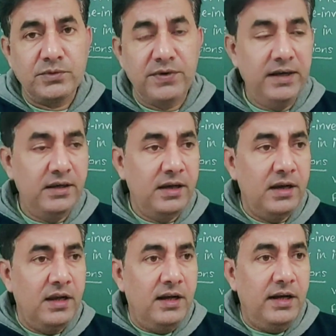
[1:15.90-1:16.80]

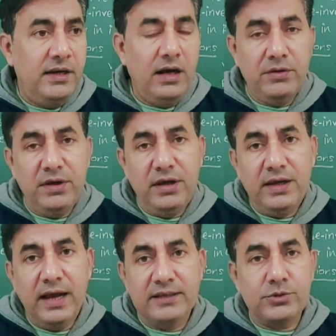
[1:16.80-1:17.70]
fine, and now it
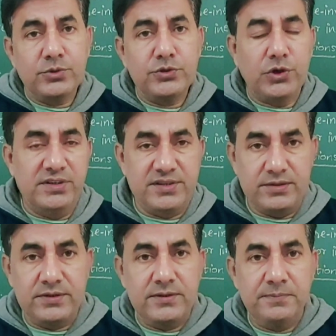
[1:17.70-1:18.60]
has two
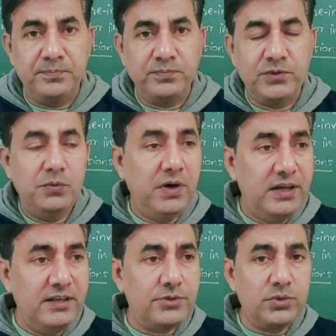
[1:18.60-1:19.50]
choices. One
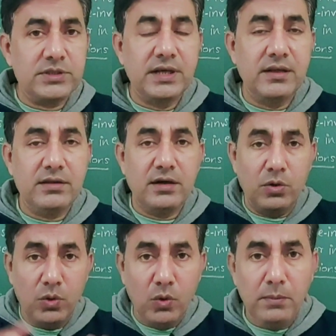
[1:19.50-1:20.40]
is to sell the
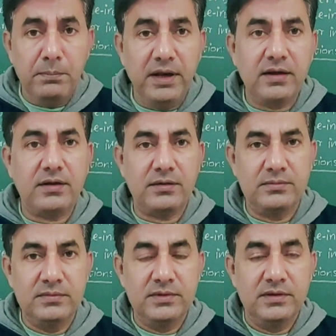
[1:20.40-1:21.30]
whole milk
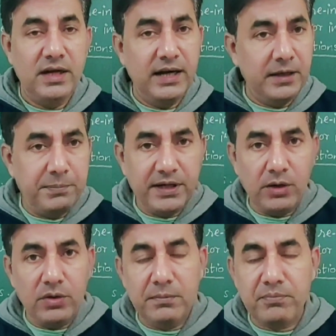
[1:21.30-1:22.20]
at a
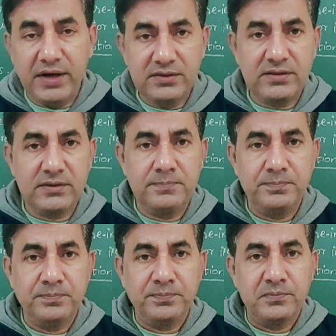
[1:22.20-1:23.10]
particular price.
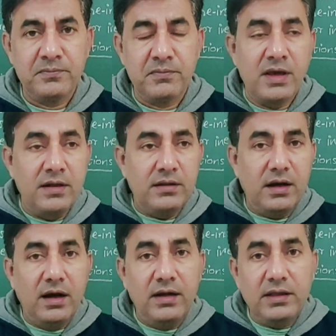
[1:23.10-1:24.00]

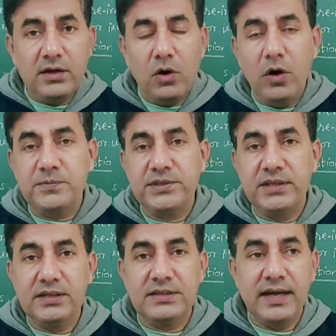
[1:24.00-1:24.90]
The other
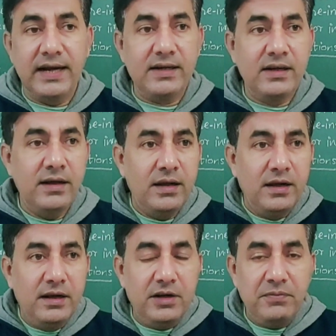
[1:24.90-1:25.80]
option is that
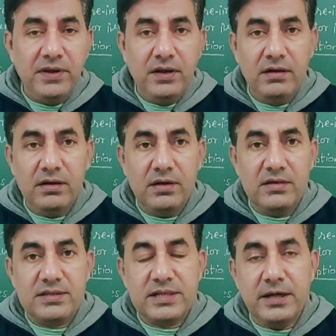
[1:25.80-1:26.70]
it
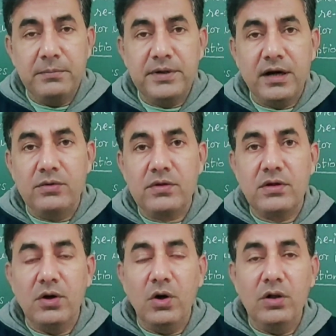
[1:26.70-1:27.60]
will skim
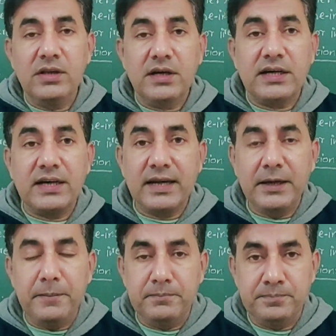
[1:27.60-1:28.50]
out all the
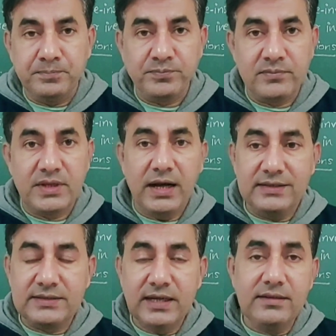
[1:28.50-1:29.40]
cream and
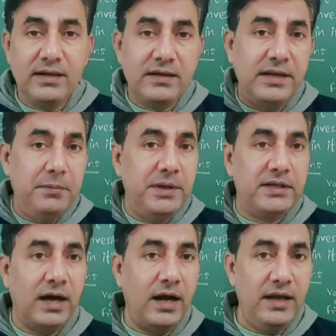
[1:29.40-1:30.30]
sell the cream at
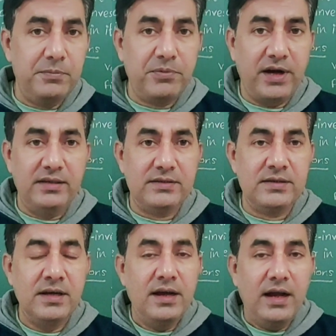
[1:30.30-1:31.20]
a higher
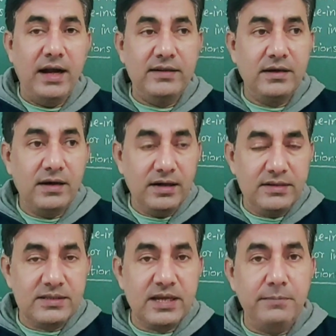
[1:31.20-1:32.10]
price and the
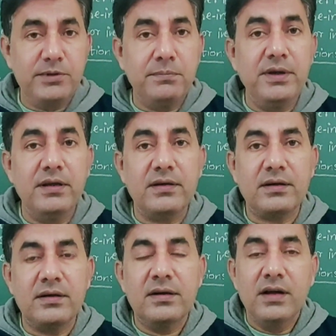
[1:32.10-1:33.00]
unskimmed milk
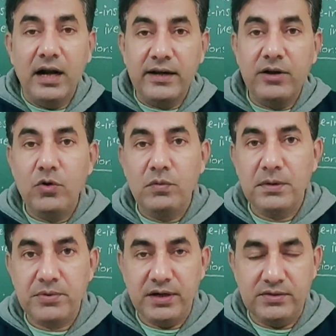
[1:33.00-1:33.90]
at a
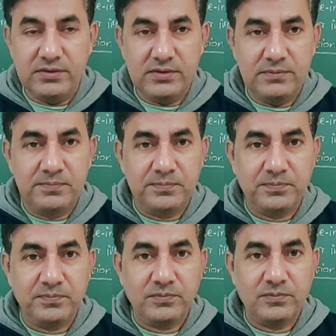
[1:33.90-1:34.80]
lower price.
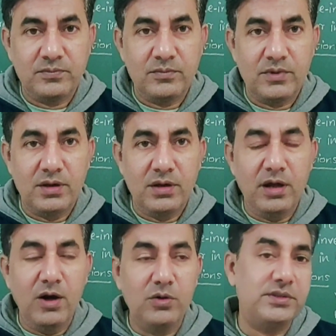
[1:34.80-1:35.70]

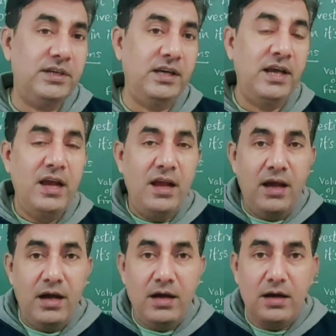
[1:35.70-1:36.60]
Now see,
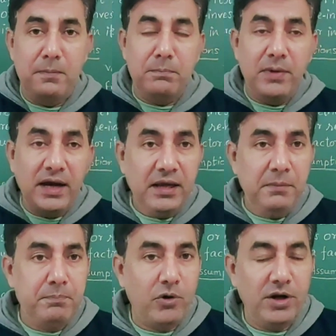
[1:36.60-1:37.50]

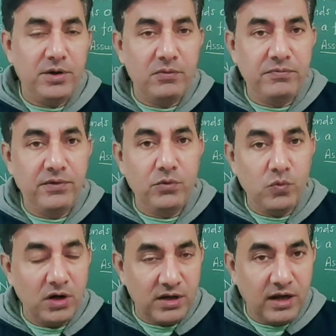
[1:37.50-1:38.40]
my point of view,
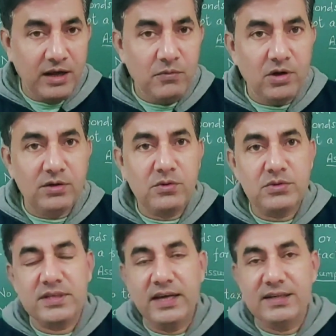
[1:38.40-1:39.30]
what I want to
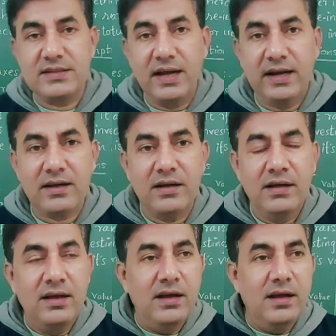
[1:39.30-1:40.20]
say is that,